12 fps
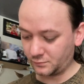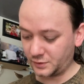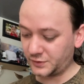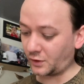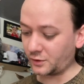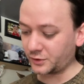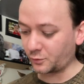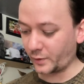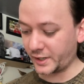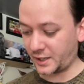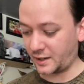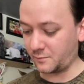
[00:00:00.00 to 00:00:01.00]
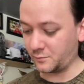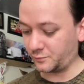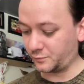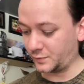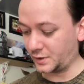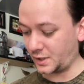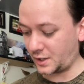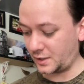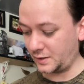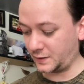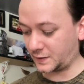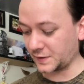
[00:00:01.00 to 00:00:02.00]
It's hard to rate him
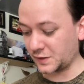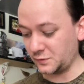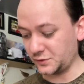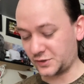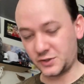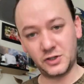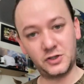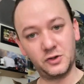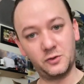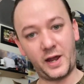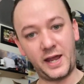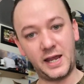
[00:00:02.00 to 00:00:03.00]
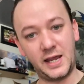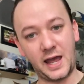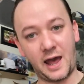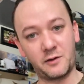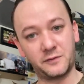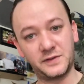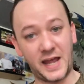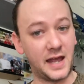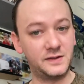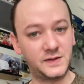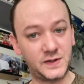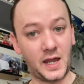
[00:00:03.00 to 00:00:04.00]
because I used to do a out of
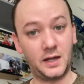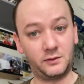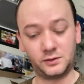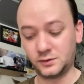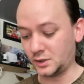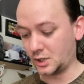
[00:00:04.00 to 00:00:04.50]
10 scale,